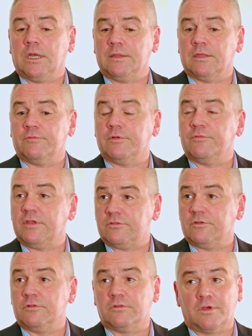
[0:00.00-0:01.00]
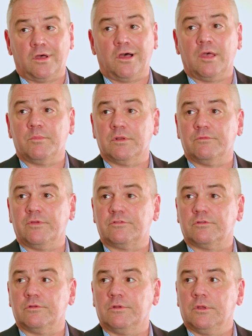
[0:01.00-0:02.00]
and they've invested time and
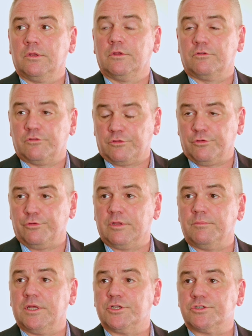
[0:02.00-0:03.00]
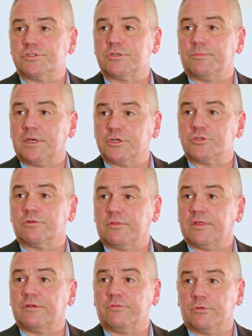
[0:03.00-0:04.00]
invested security measures to make sure
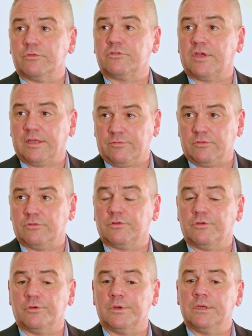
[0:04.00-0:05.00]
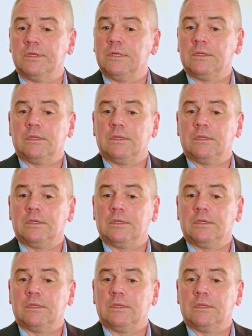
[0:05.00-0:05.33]
that they feel safe and secure.